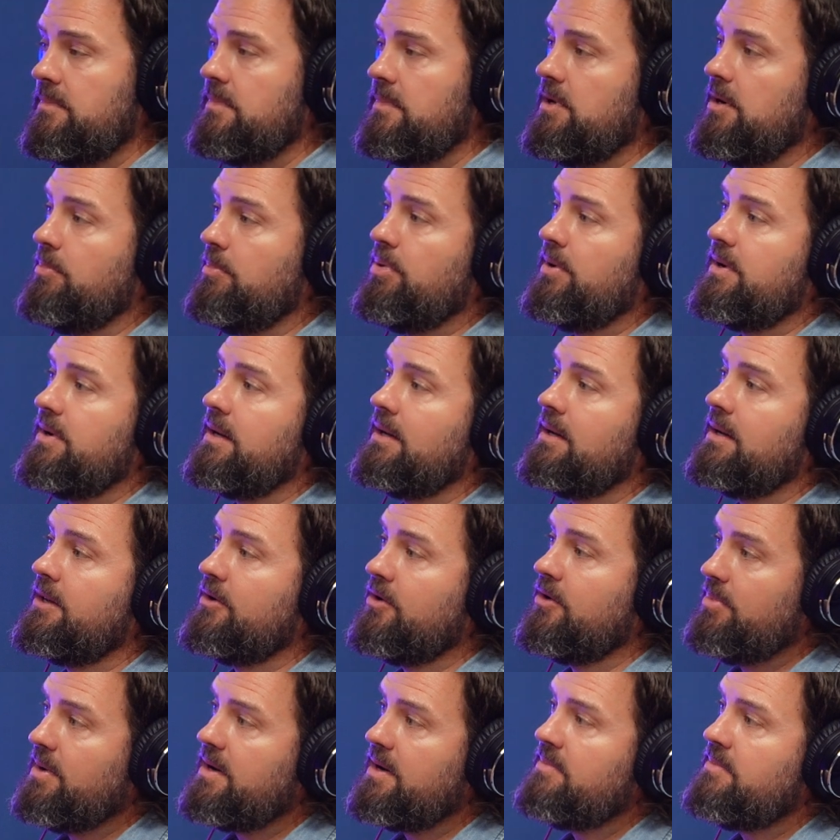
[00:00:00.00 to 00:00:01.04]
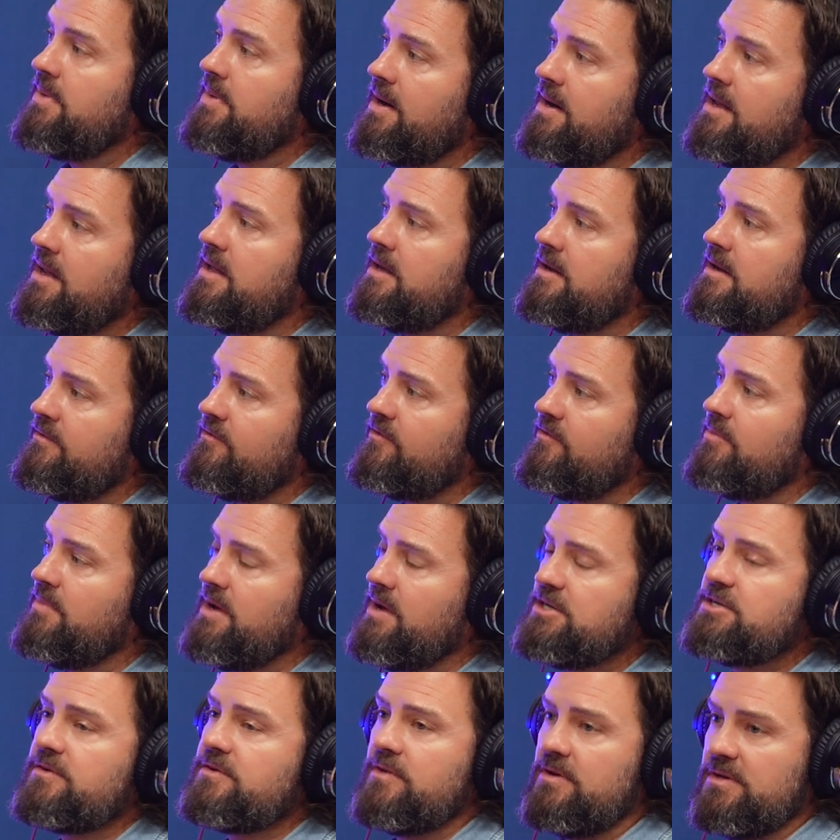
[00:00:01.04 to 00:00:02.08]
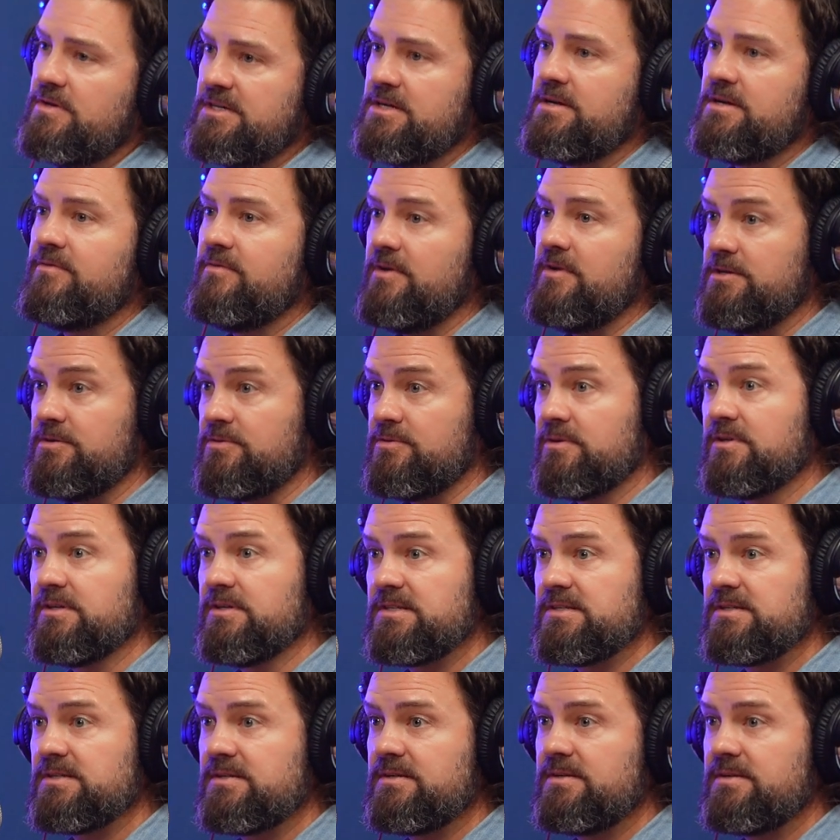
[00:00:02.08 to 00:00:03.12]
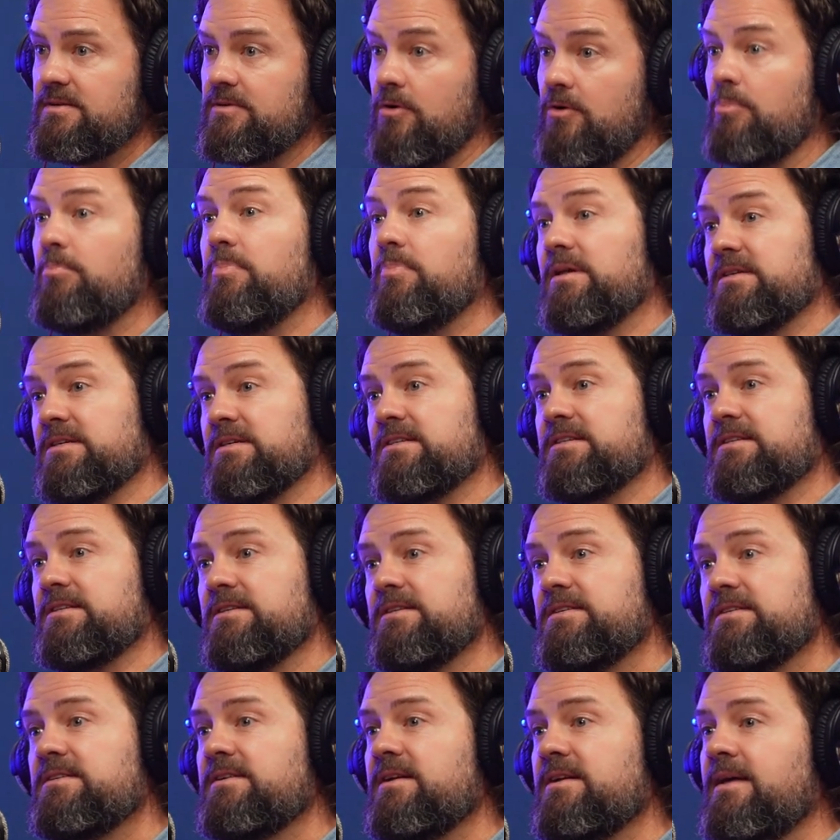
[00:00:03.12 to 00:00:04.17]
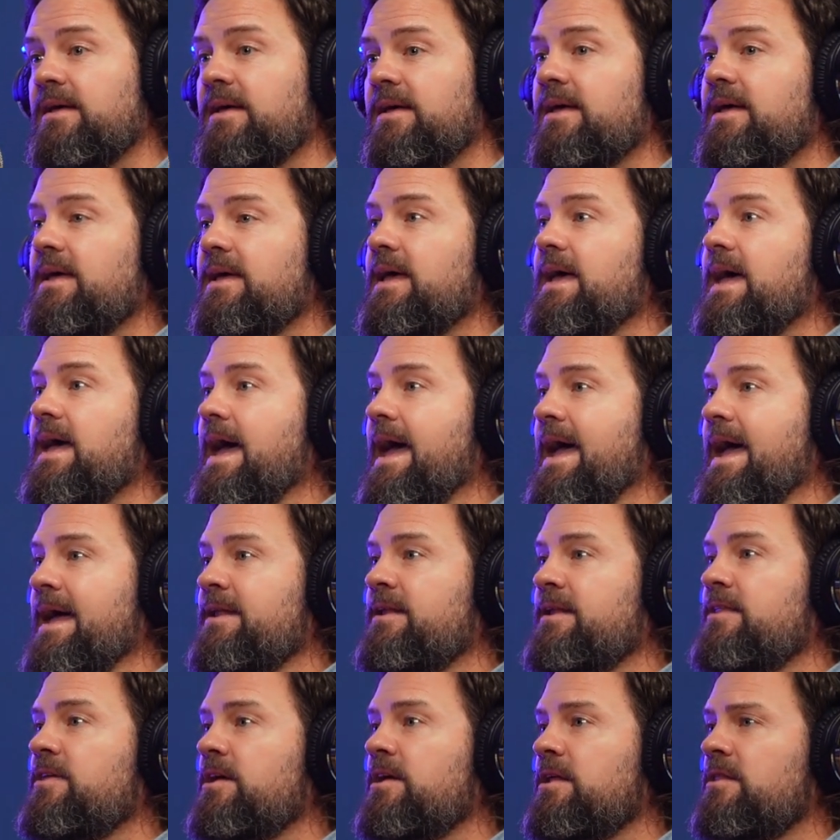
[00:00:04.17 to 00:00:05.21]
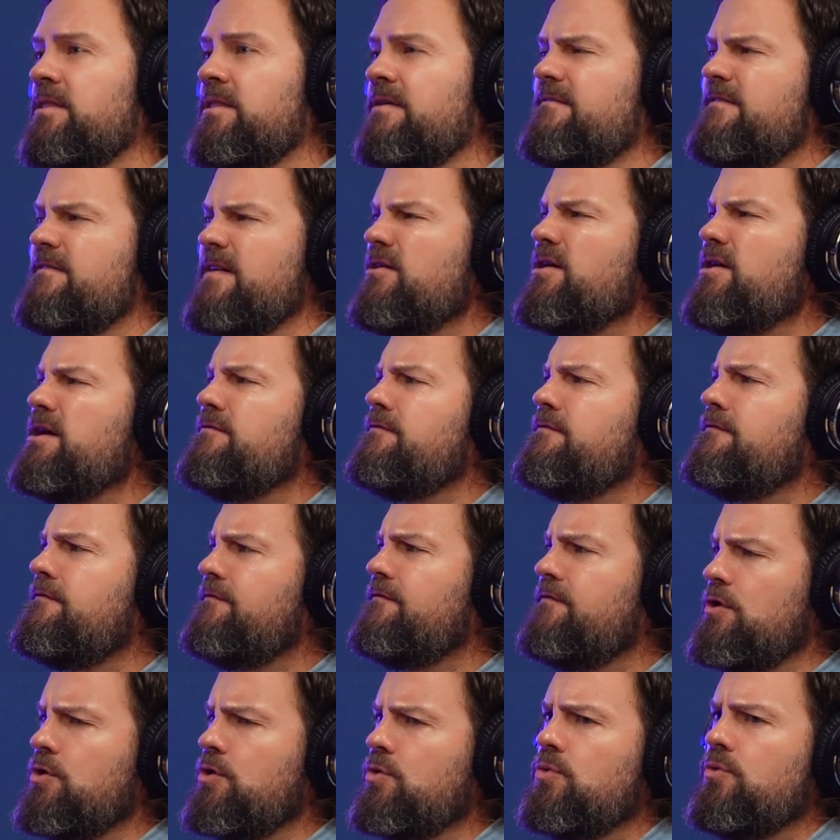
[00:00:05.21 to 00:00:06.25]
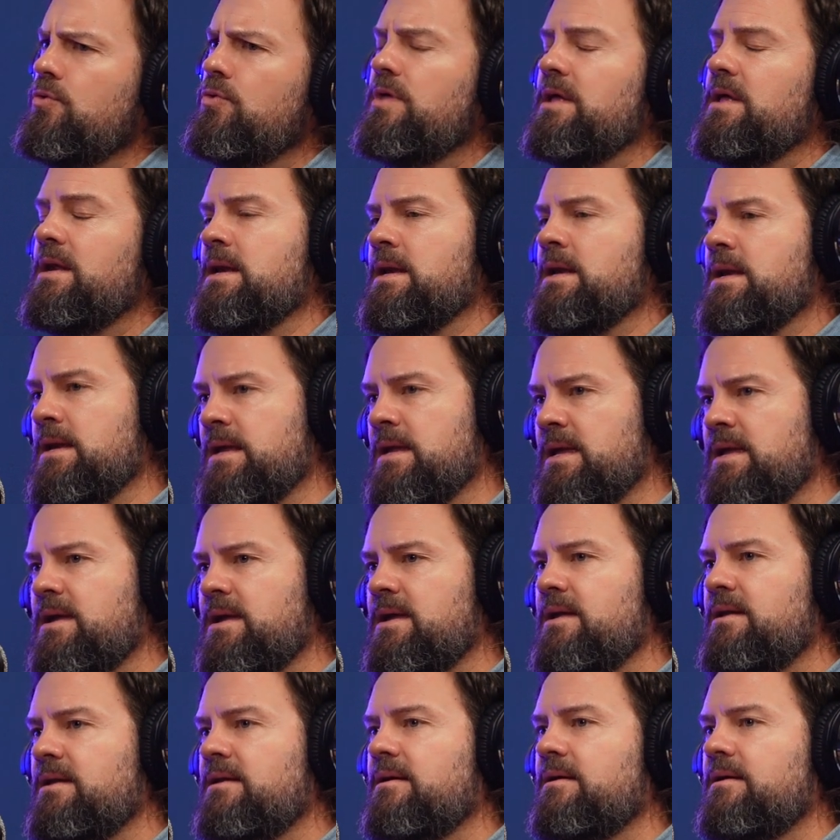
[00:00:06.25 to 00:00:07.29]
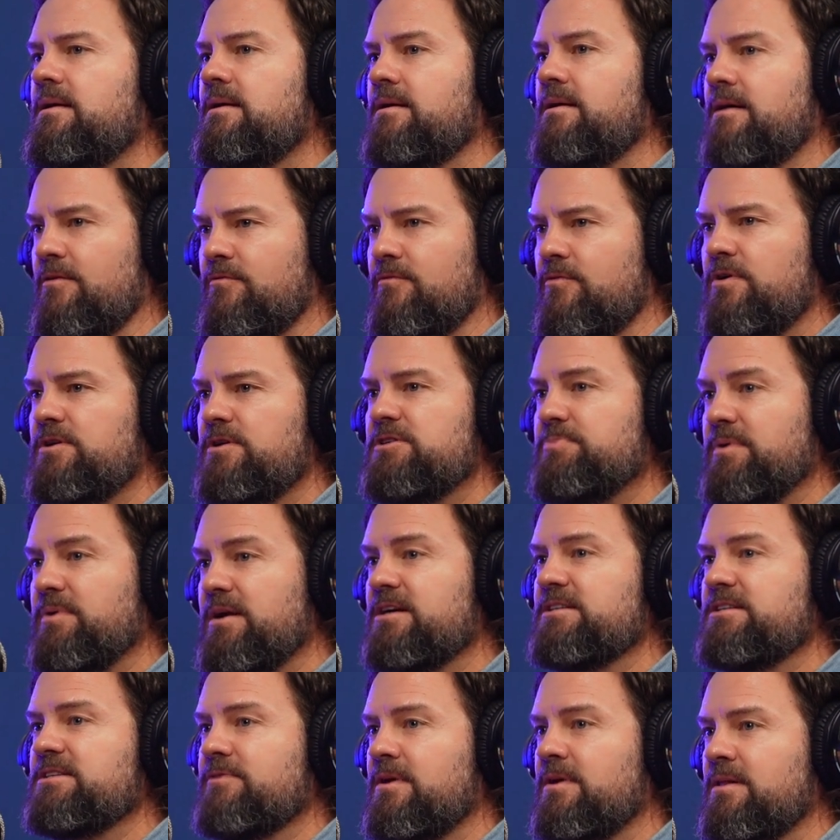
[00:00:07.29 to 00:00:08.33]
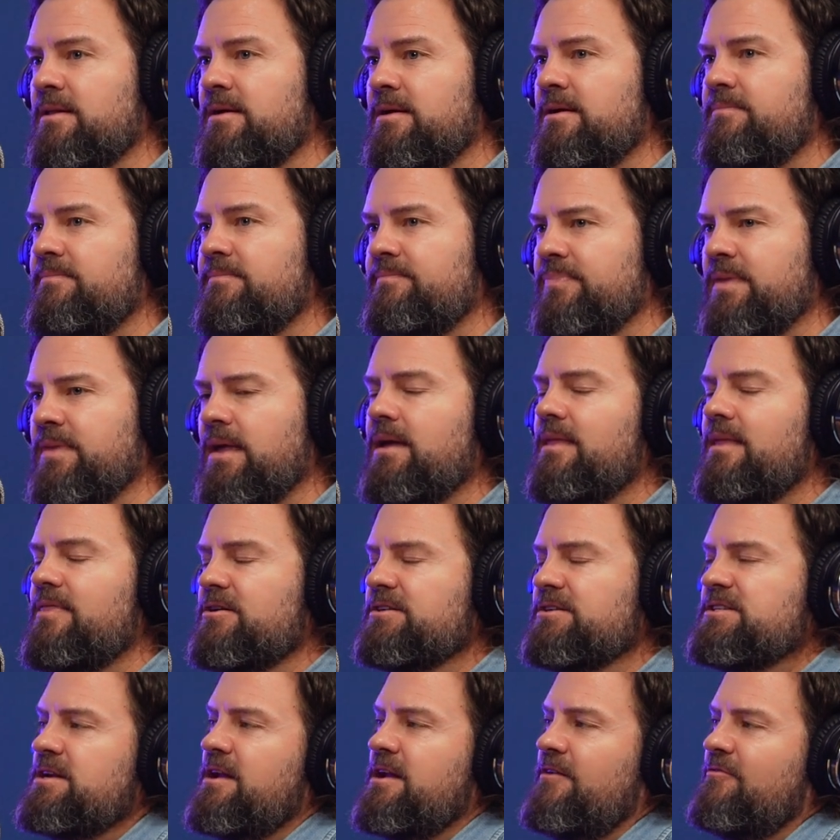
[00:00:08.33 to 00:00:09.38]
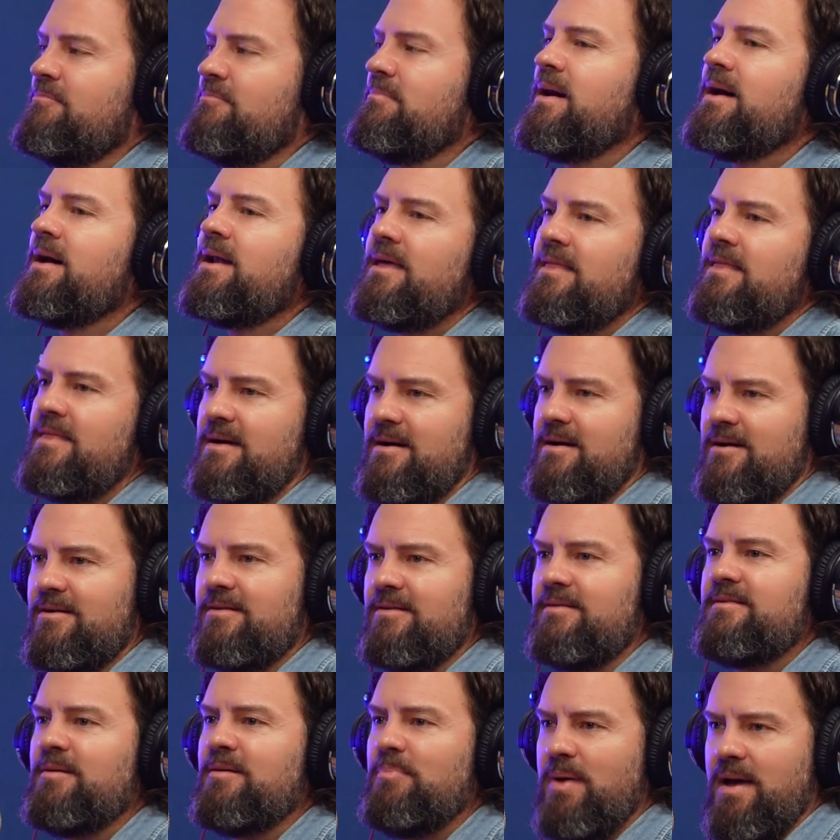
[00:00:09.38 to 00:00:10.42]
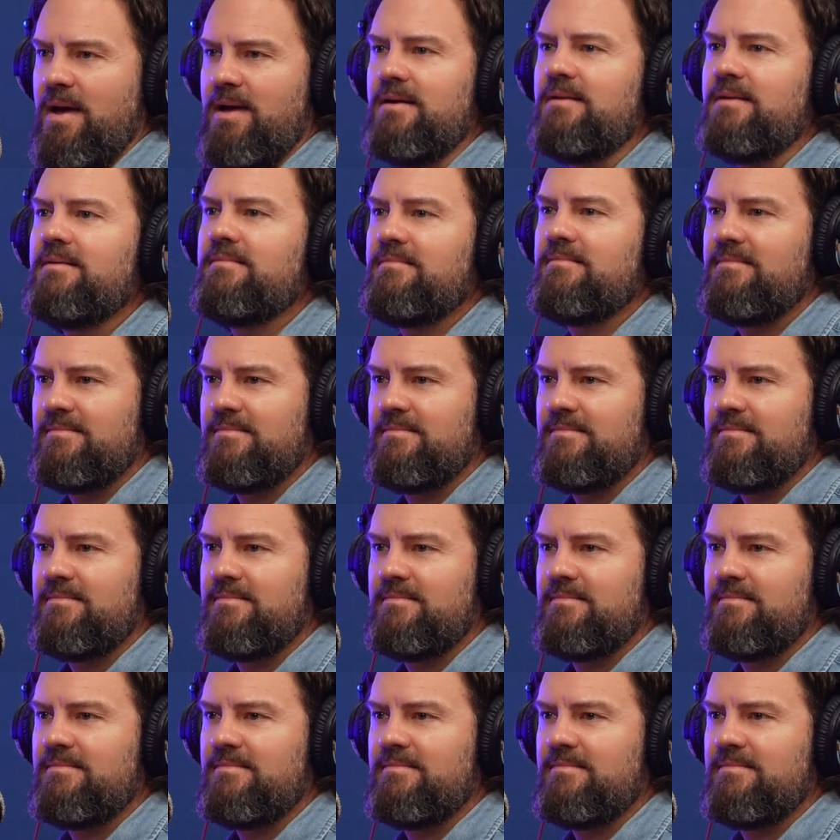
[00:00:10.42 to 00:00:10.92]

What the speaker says: you put a little bit of money in from each of those individuals or businesses, and then the very few that need coverage because of a claim, there's enough money there to pay it.